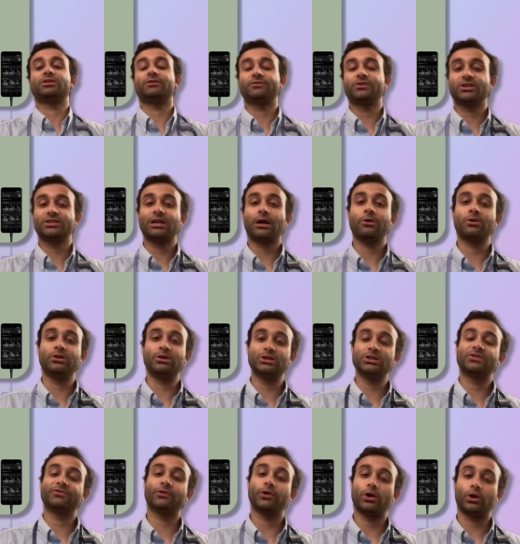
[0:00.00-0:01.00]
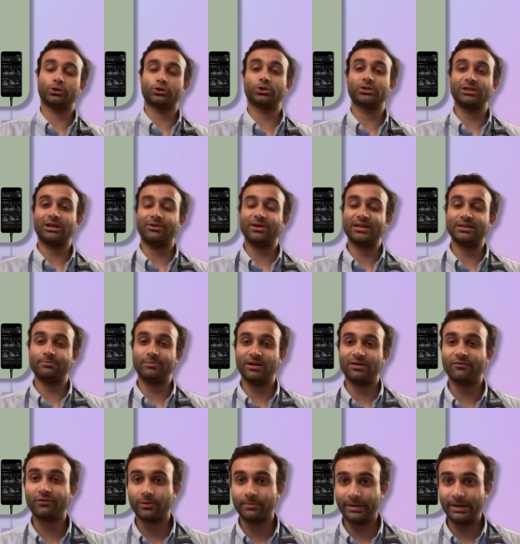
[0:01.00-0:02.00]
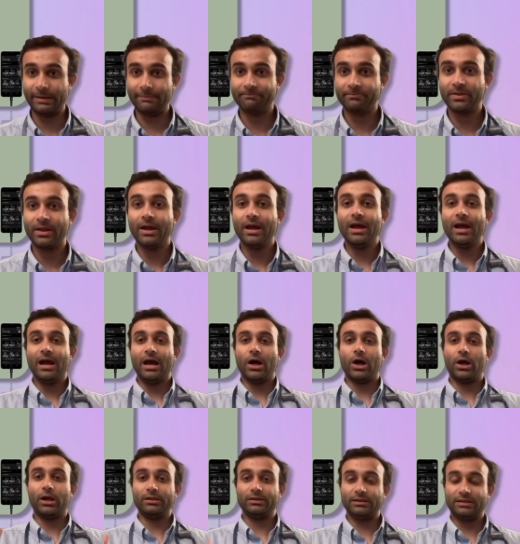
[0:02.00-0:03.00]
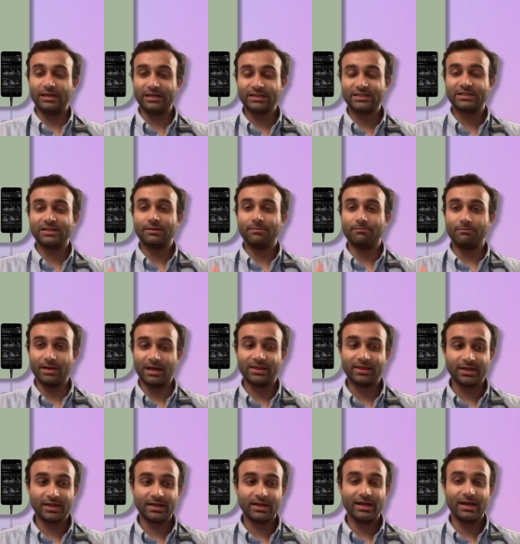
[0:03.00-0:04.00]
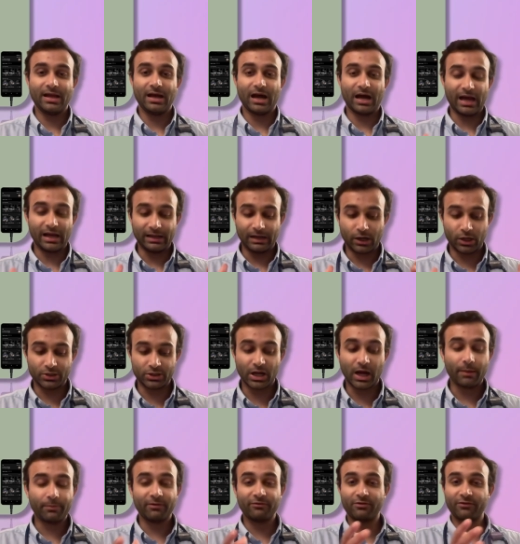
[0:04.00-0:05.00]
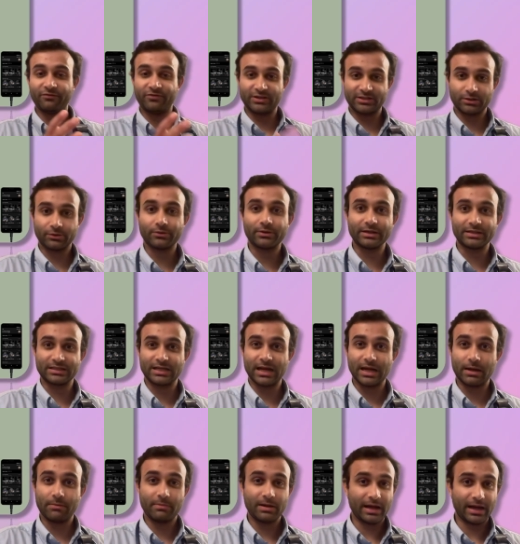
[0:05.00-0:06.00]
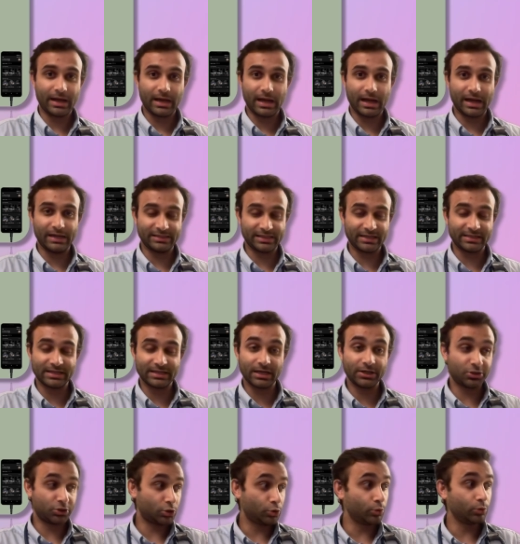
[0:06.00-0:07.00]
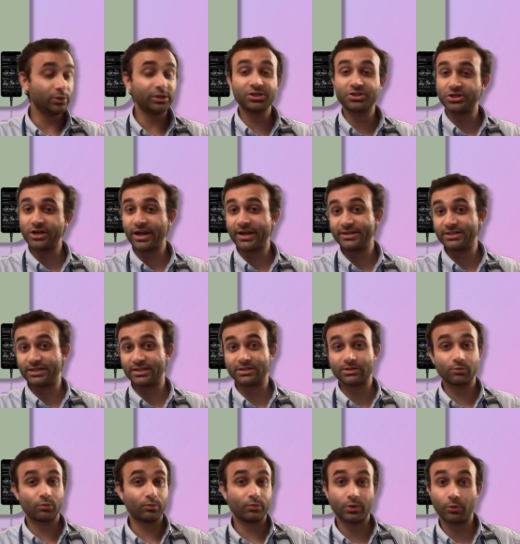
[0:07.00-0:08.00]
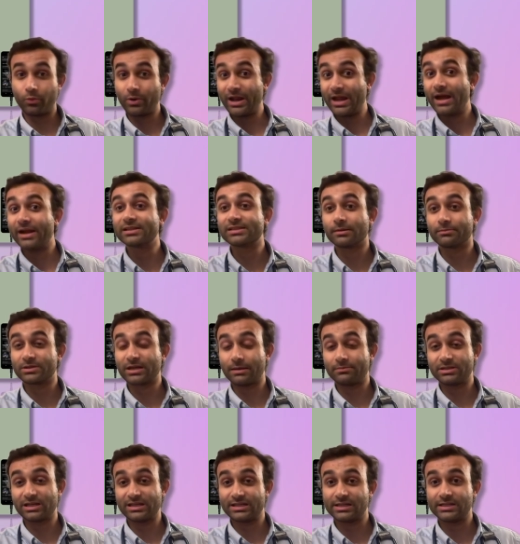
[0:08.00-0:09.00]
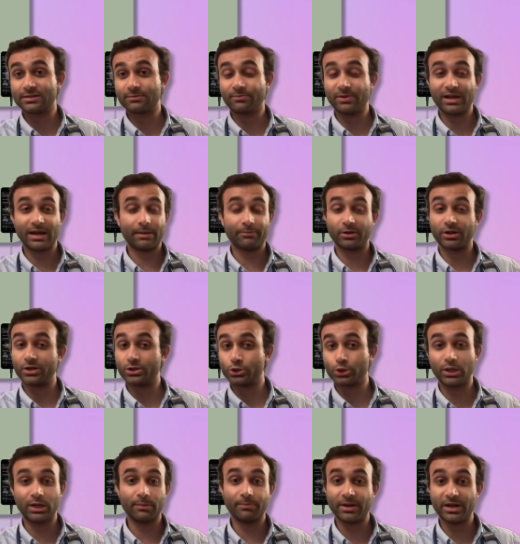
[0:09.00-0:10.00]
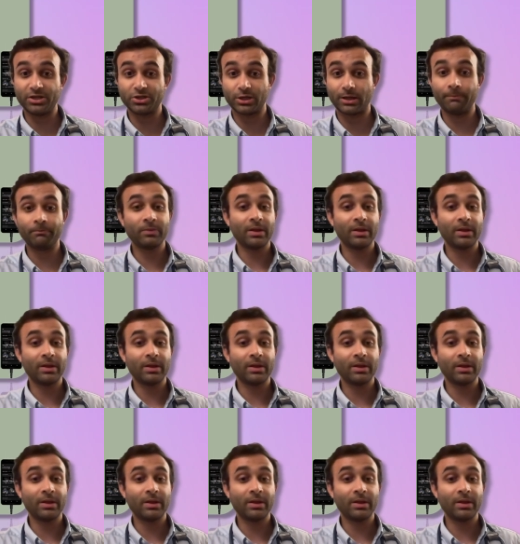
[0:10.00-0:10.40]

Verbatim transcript: of just how useful ultrasound has been for me. This method, on top of the physical exam, as I said, truly changes the way I sometimes anticipate I'm going to treat a patient.